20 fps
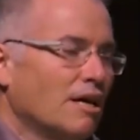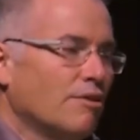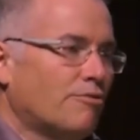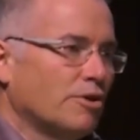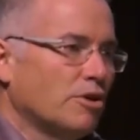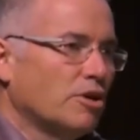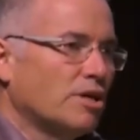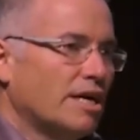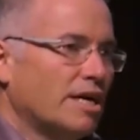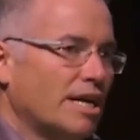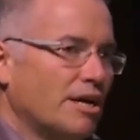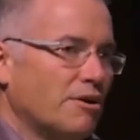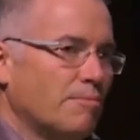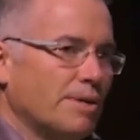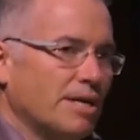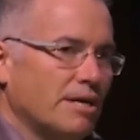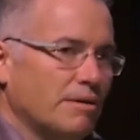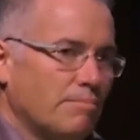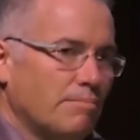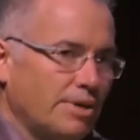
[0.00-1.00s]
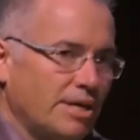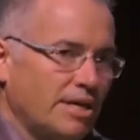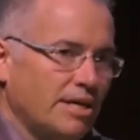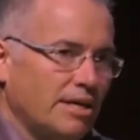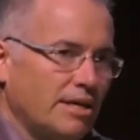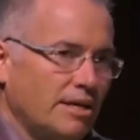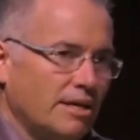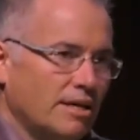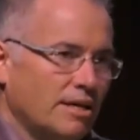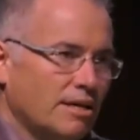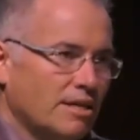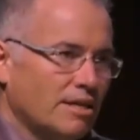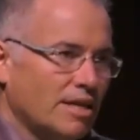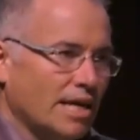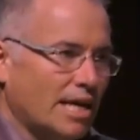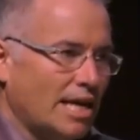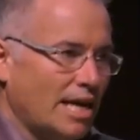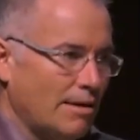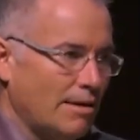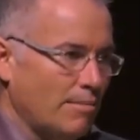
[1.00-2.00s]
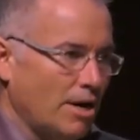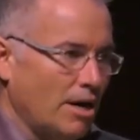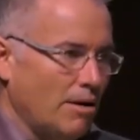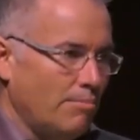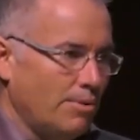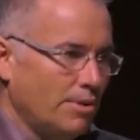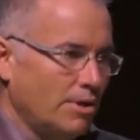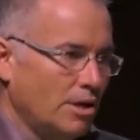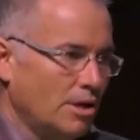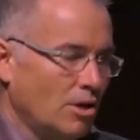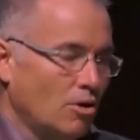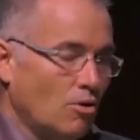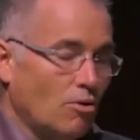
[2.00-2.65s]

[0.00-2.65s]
If you look at Airbnb, that came up,